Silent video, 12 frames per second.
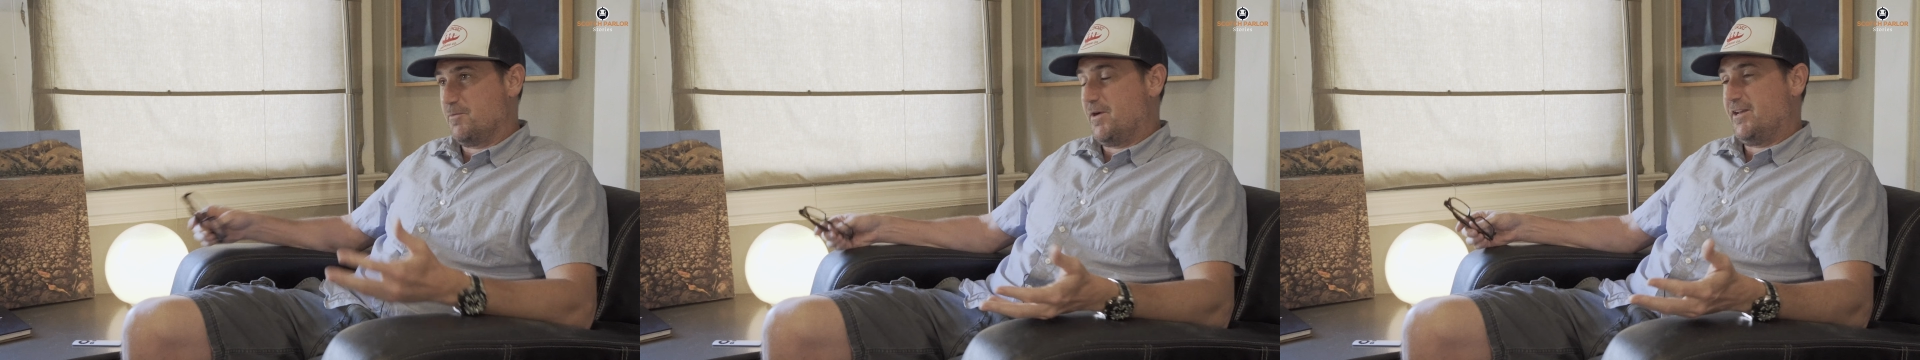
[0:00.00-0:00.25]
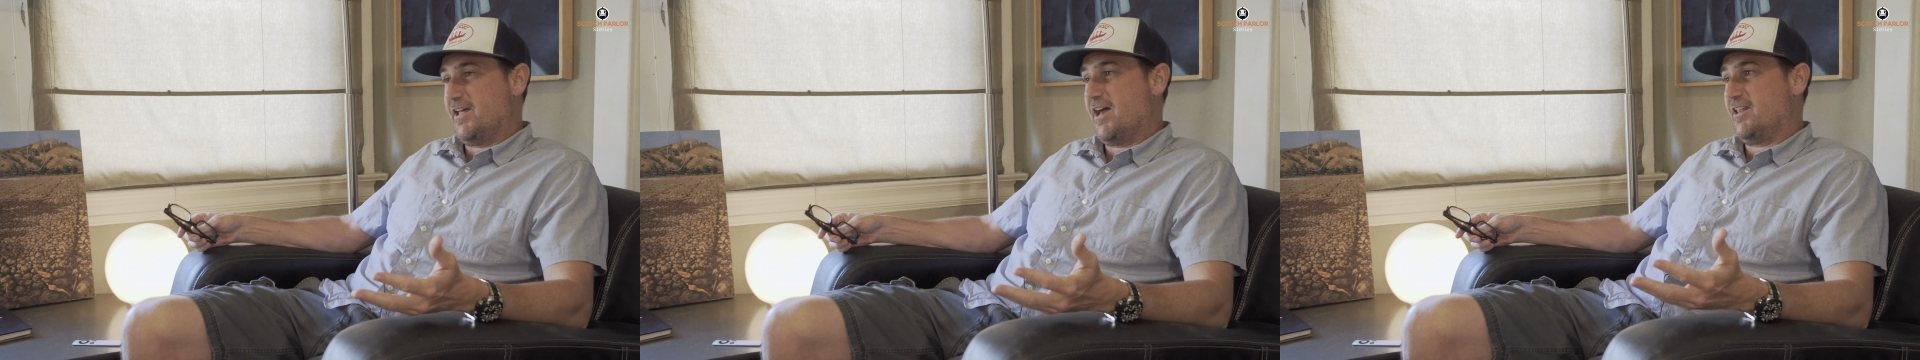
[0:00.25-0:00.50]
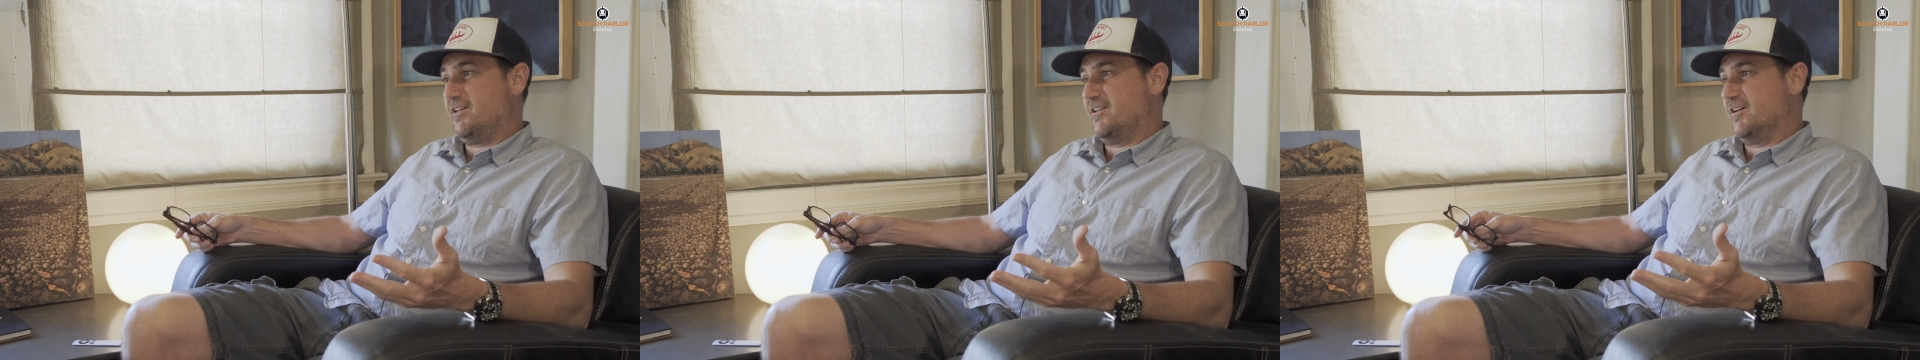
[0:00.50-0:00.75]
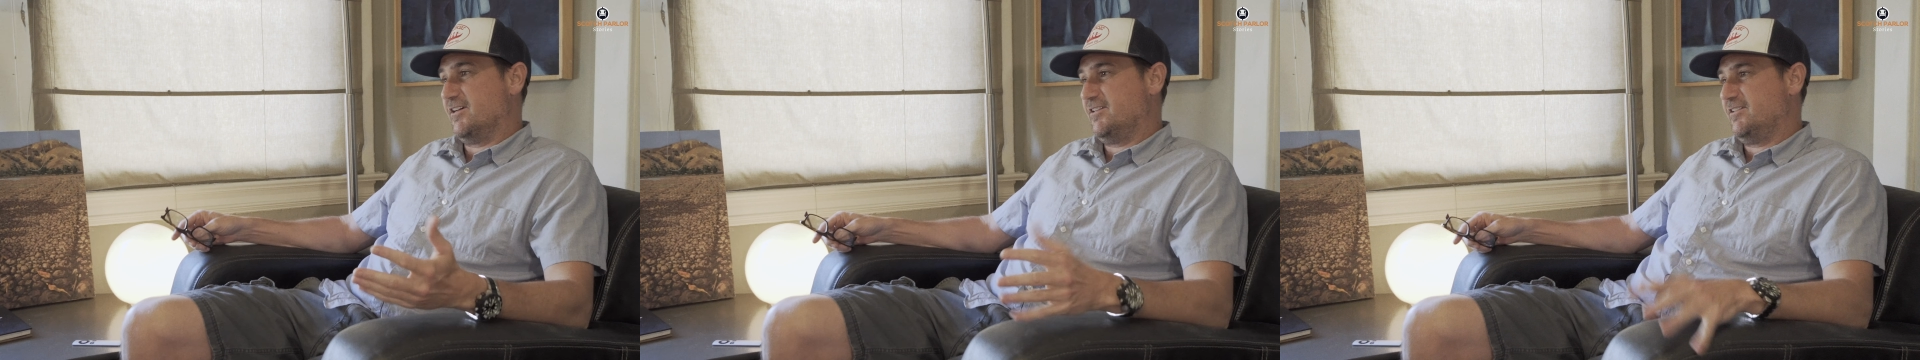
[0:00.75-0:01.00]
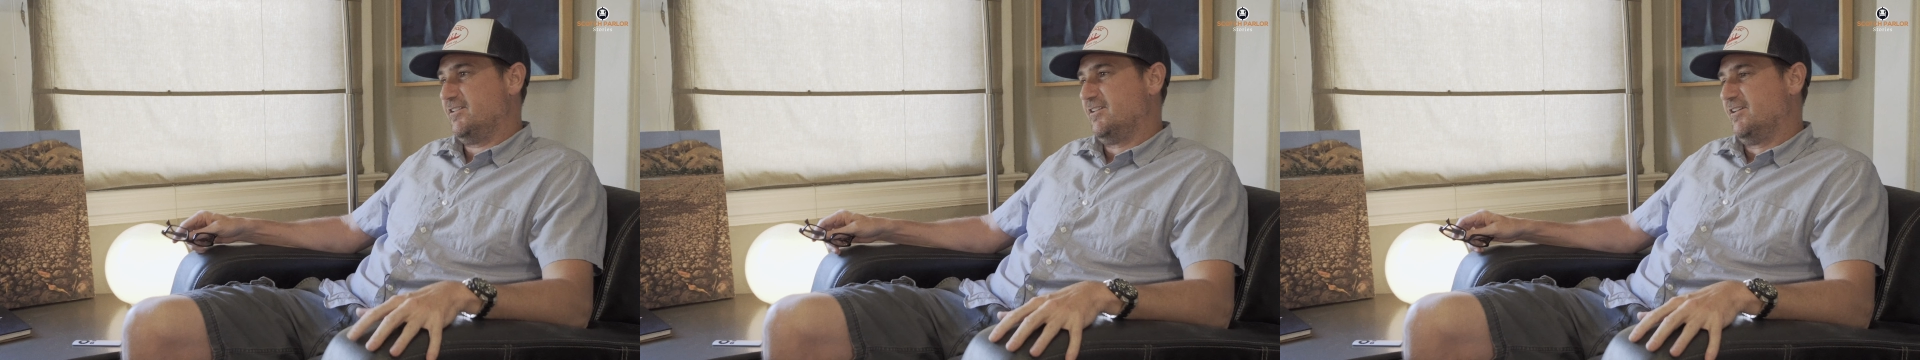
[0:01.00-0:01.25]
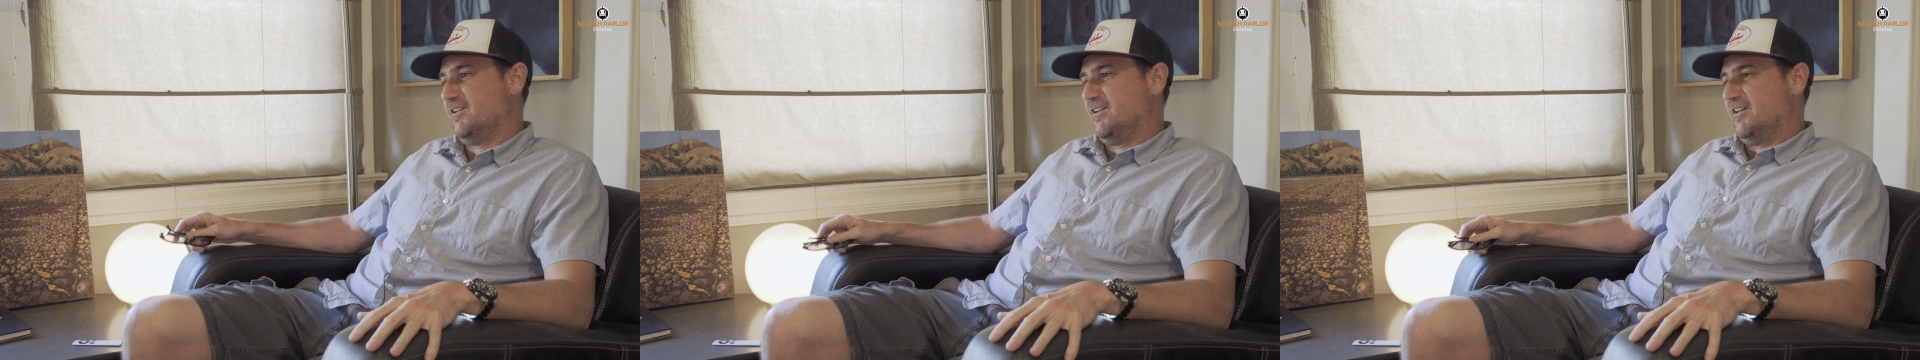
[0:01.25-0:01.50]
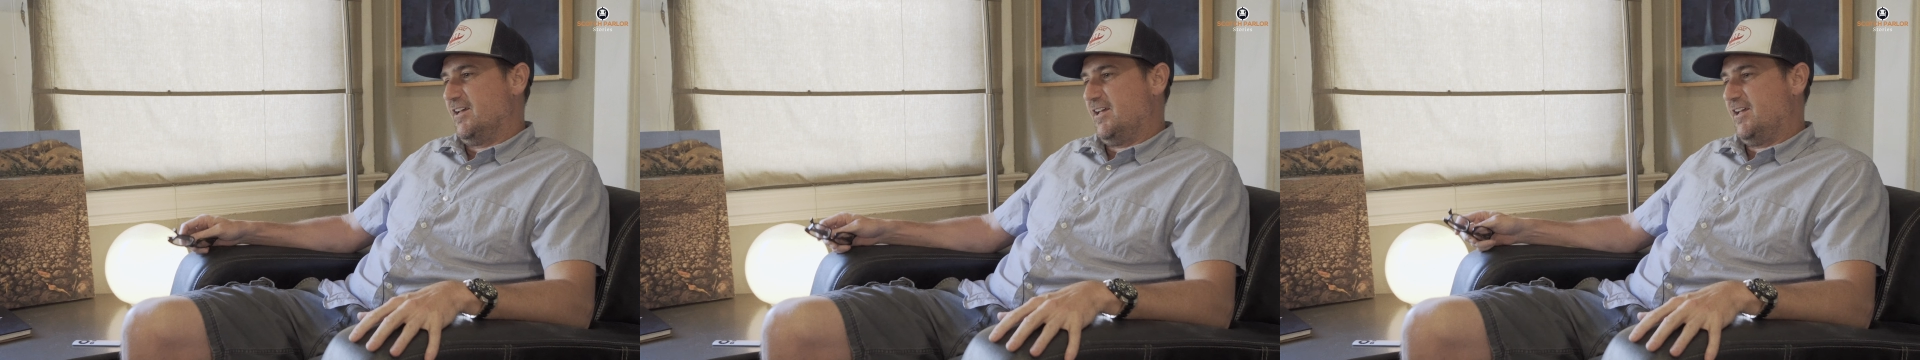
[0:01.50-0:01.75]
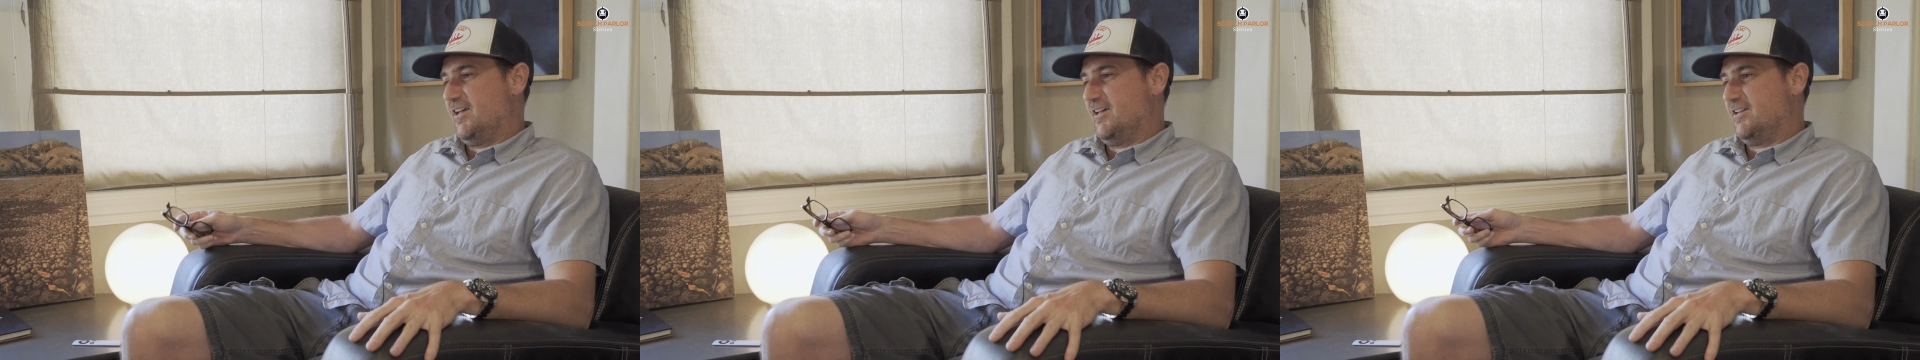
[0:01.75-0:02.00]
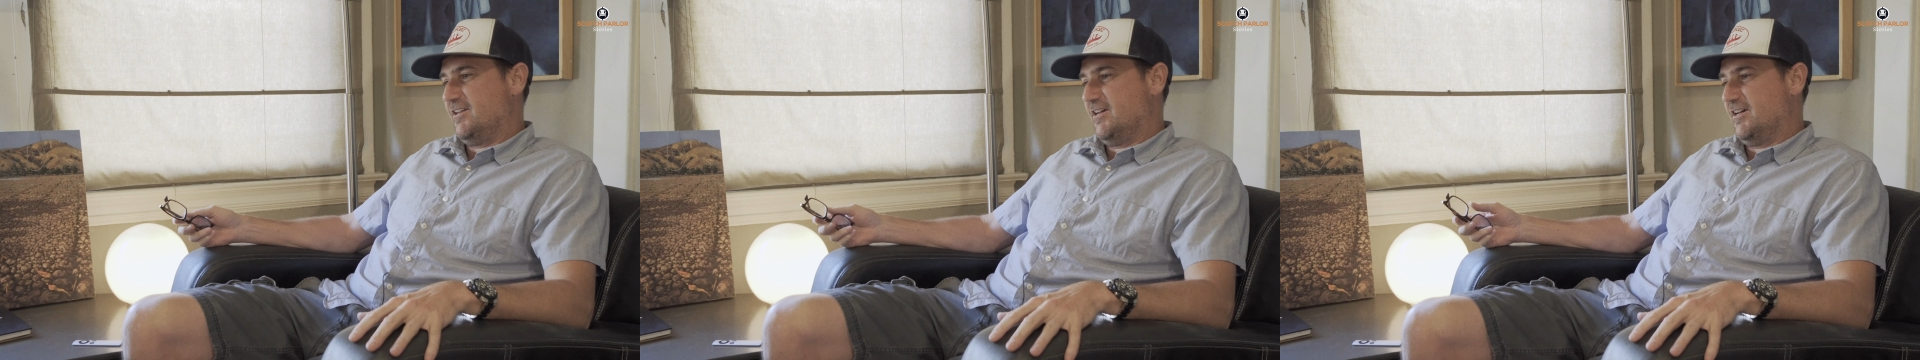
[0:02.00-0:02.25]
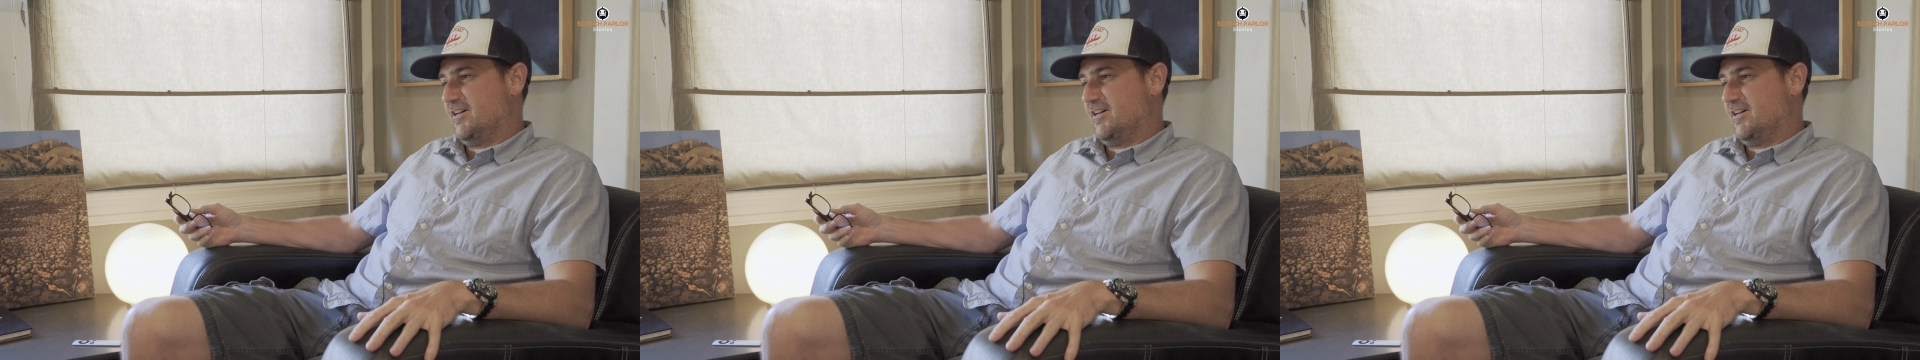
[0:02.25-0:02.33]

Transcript: that my dad had done, and